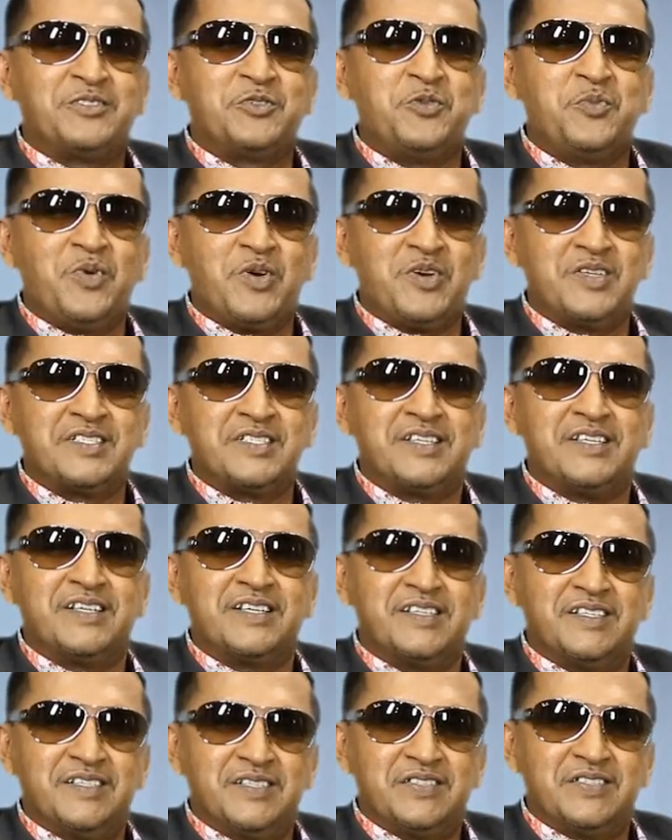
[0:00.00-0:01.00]
2 boys and a
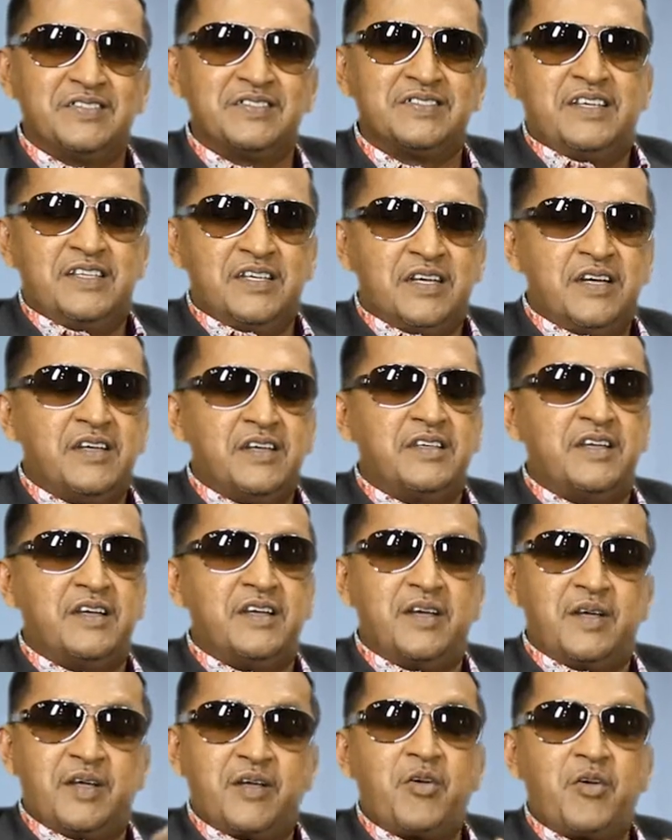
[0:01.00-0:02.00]
girl. Yeah,
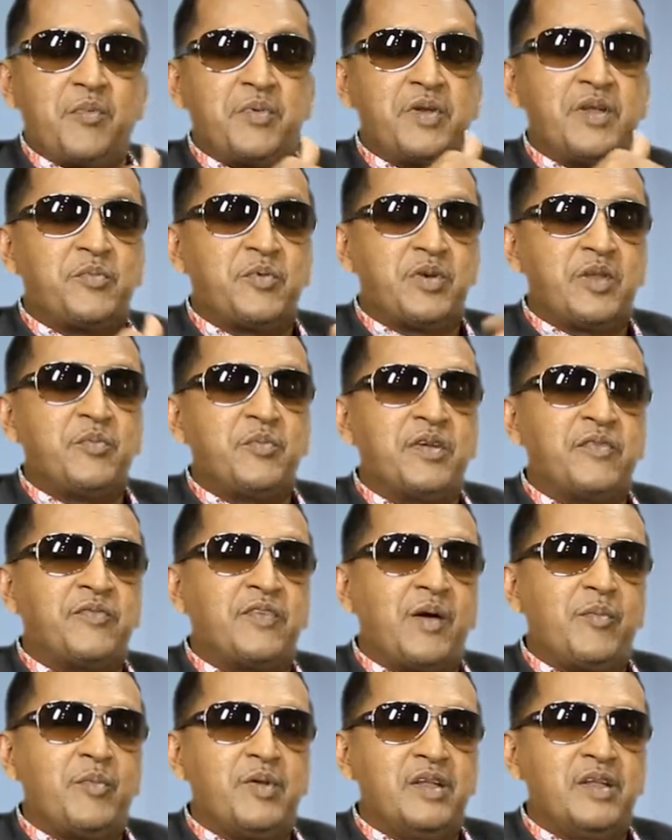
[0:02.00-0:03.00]
I grew up in a pretty big
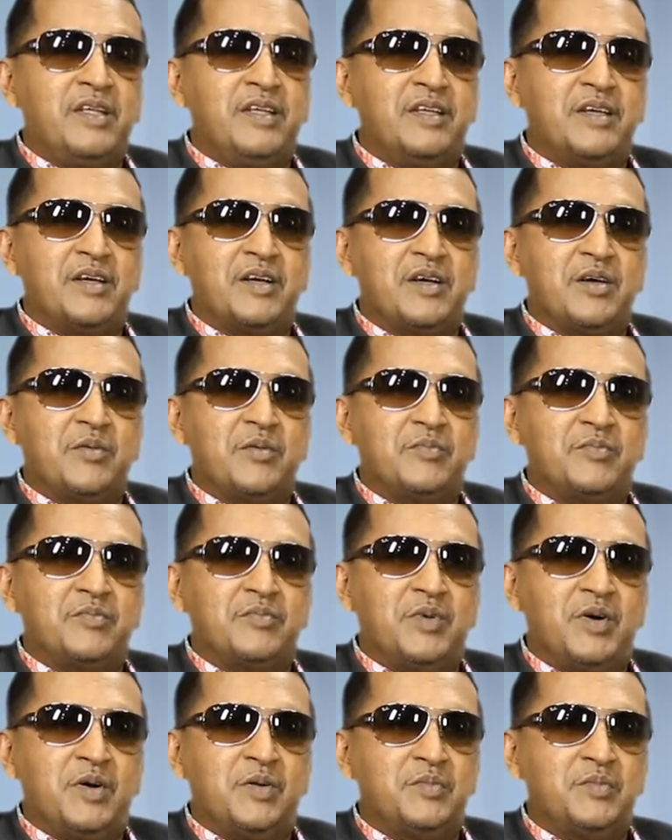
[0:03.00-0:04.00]
family.
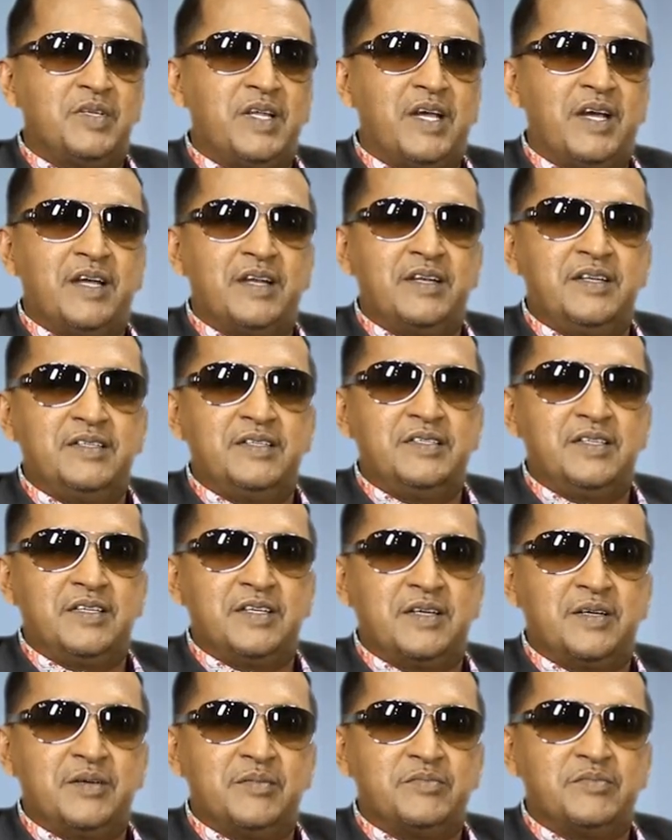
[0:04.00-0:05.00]
Mom, dad,
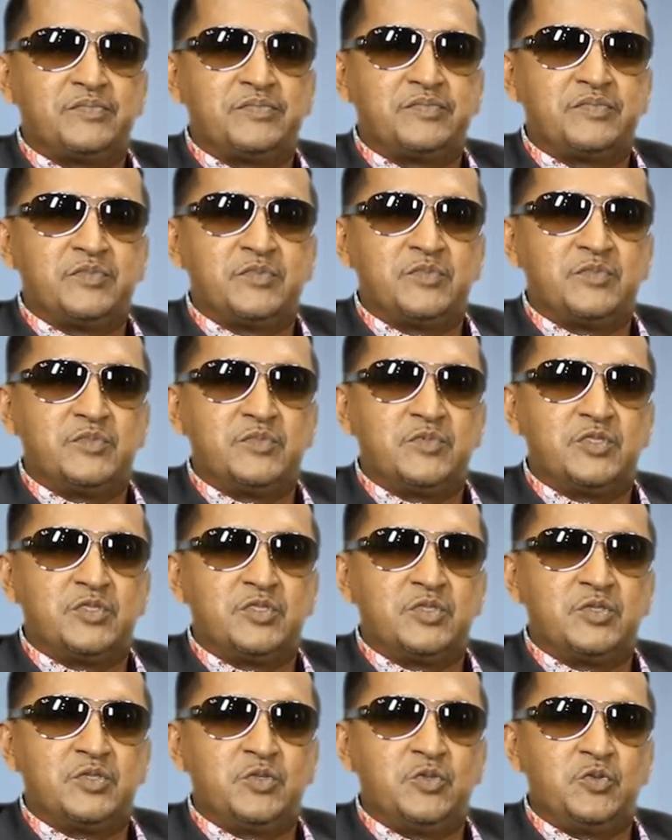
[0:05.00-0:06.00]

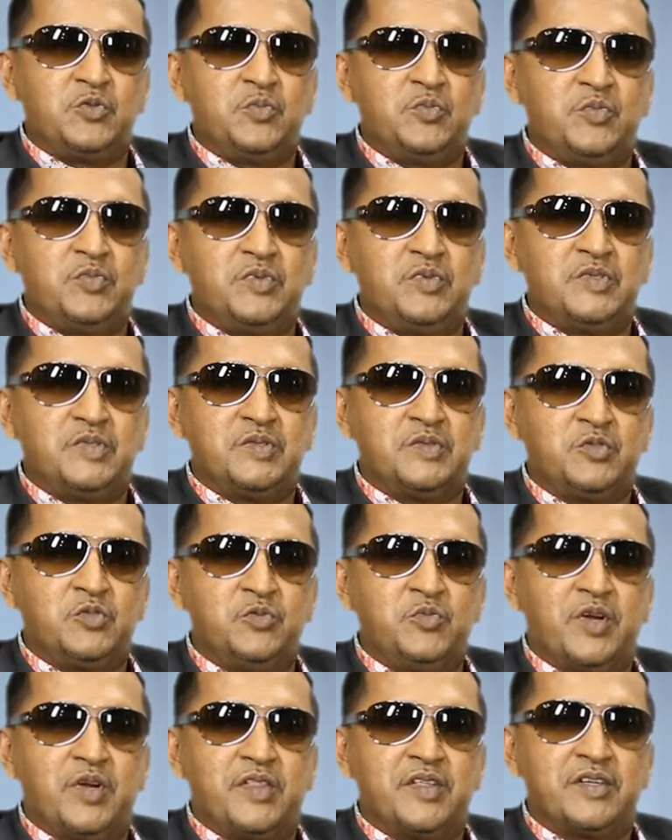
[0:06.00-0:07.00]
2
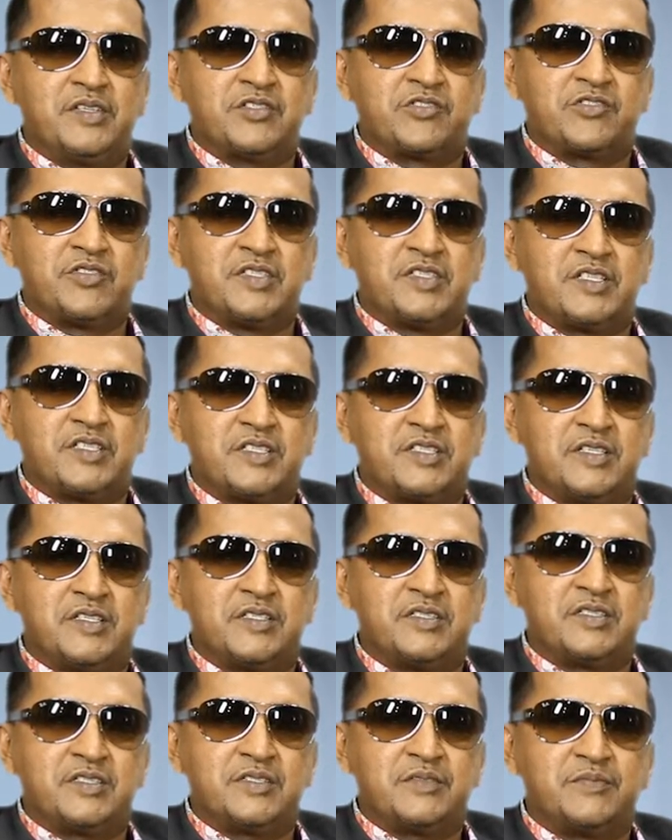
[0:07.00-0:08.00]
brothers, 3
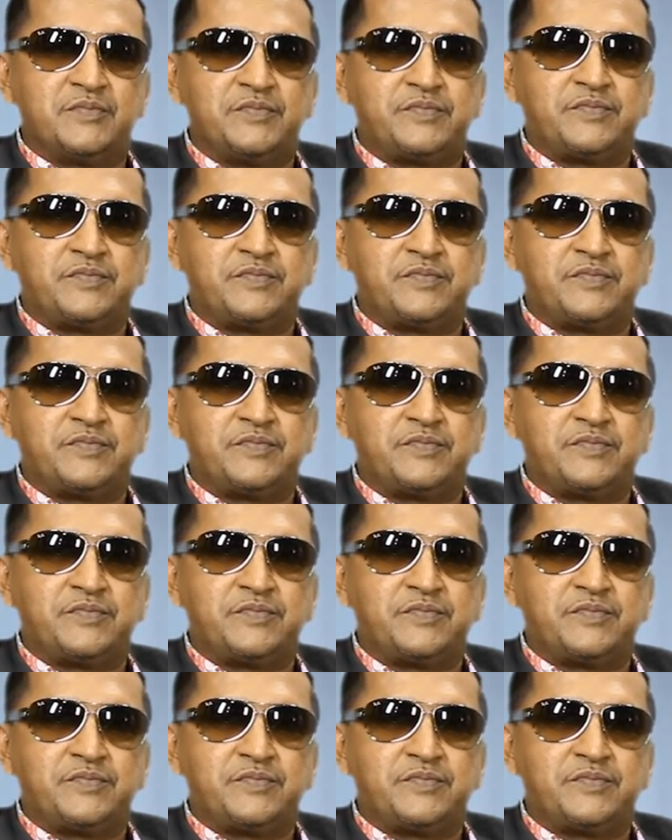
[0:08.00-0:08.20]
sisters.